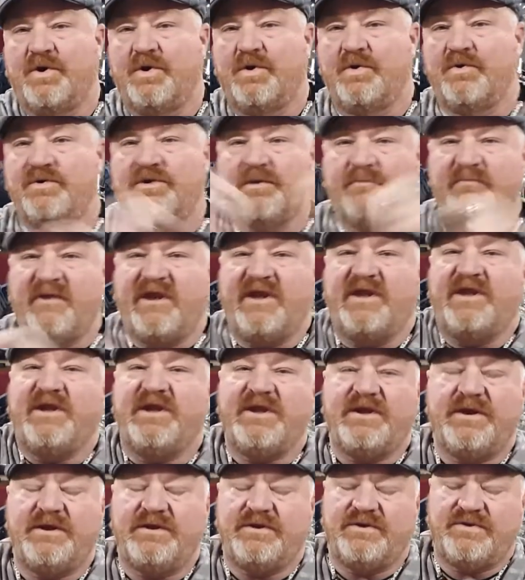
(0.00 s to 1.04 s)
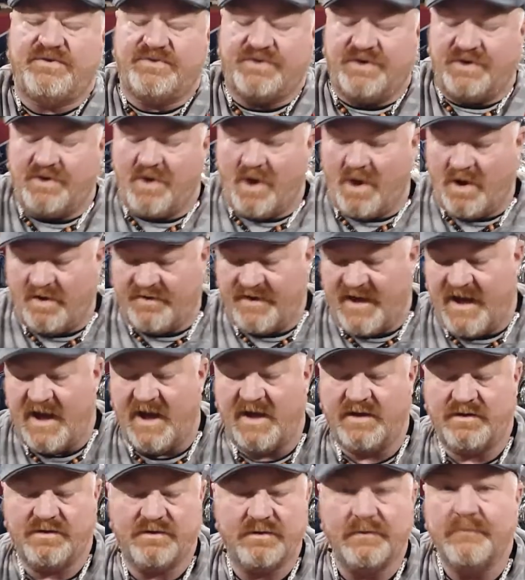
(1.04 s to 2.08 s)
the meetings and all
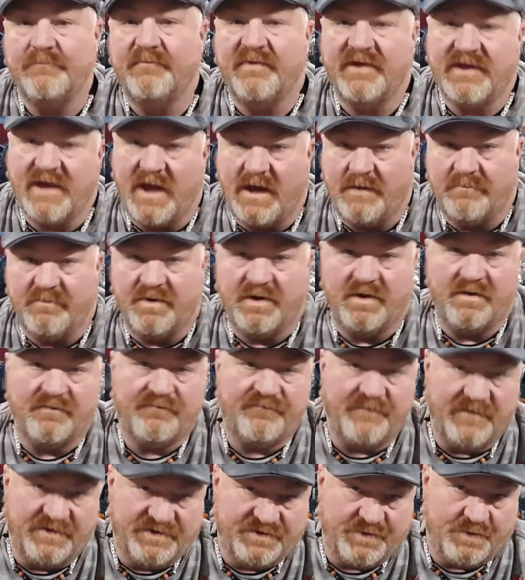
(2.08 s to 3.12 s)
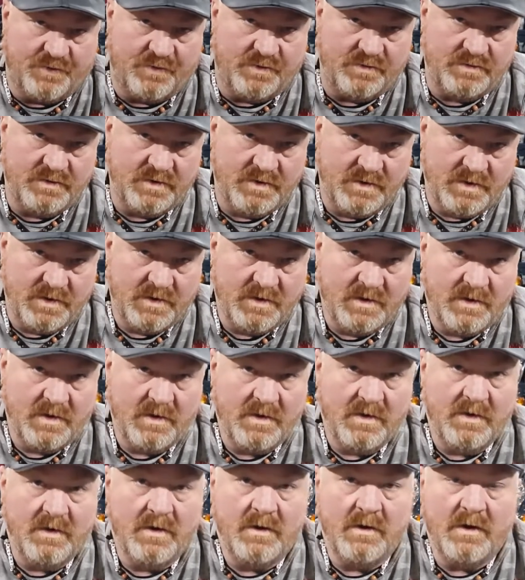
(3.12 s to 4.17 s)
that, and became an official
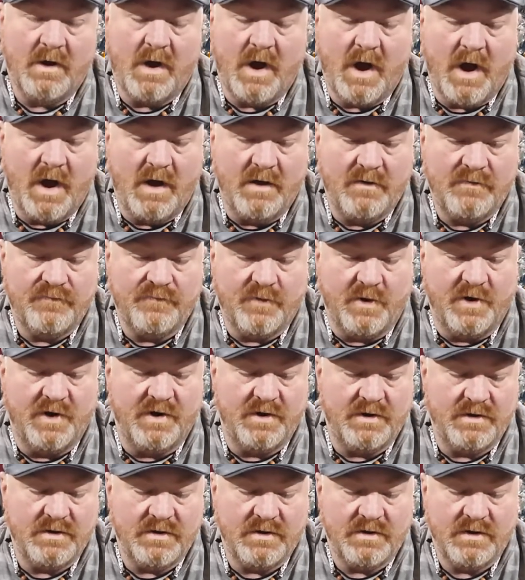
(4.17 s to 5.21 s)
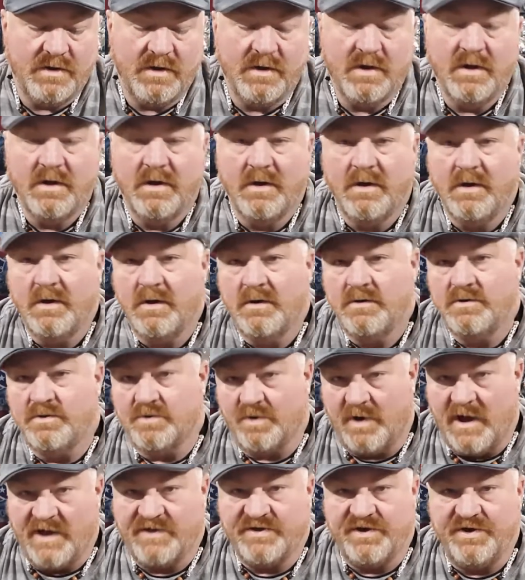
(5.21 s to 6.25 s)
for
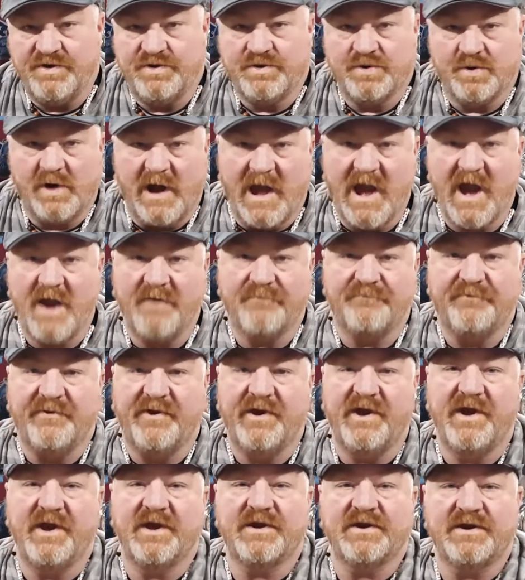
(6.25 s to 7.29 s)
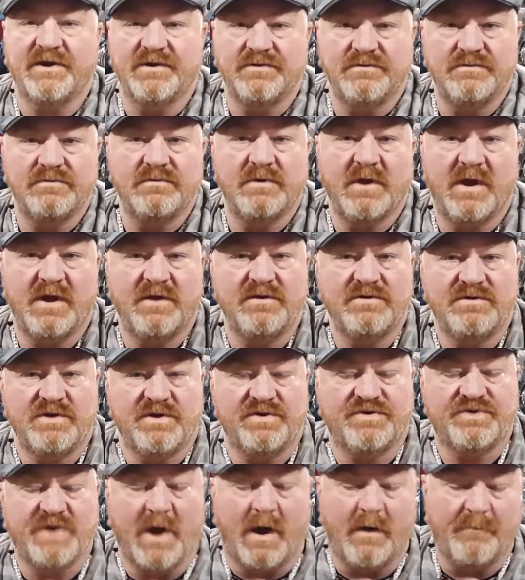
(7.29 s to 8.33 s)
directing traffic and
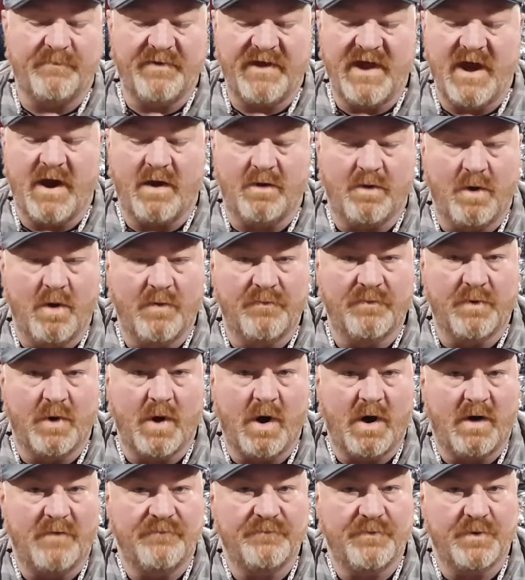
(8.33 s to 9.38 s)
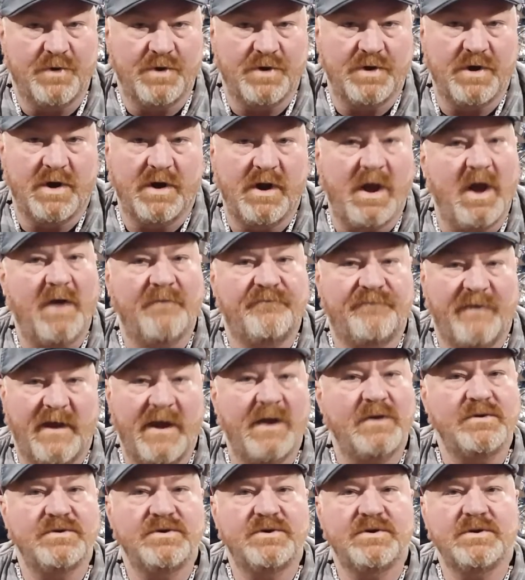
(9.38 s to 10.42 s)
just helping out overall for the
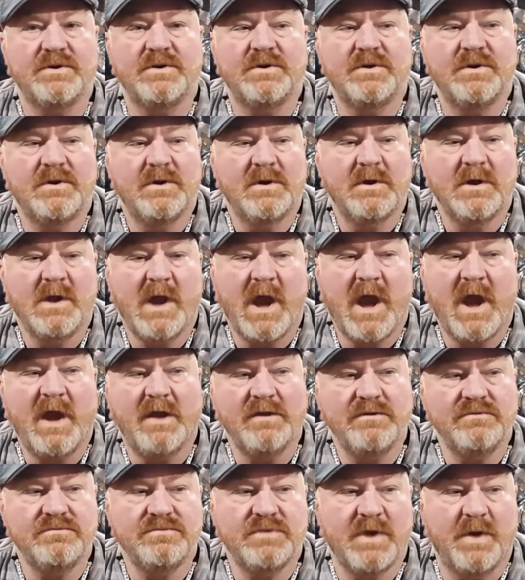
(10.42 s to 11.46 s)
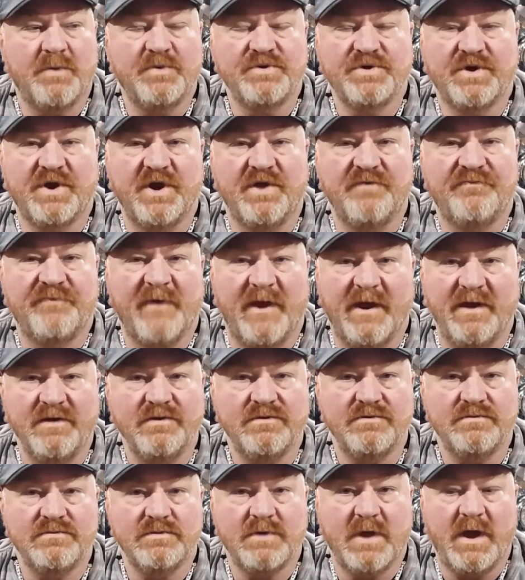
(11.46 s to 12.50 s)
event. And it was a good event
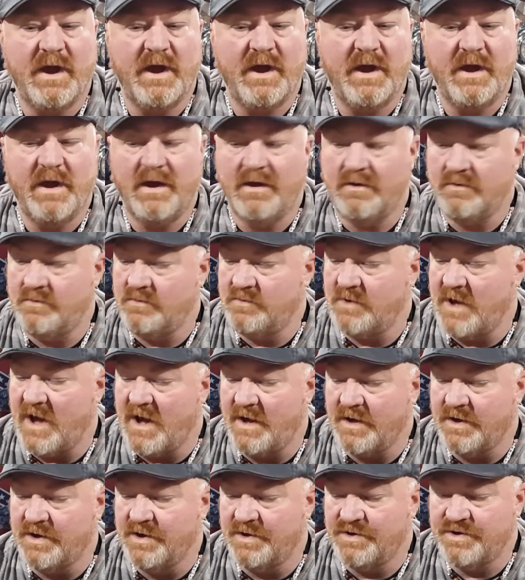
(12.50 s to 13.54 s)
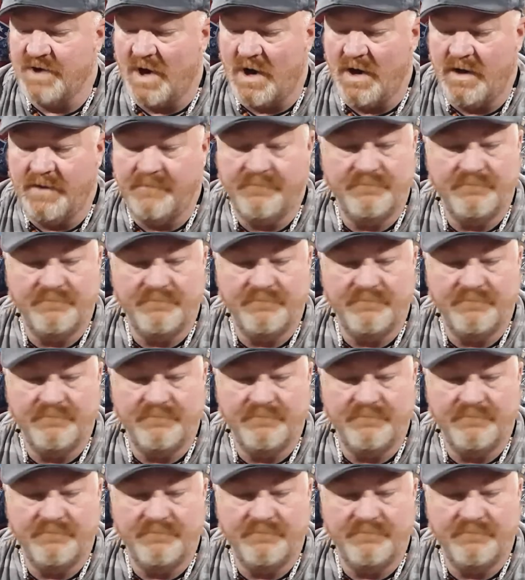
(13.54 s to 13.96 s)
and had a good time.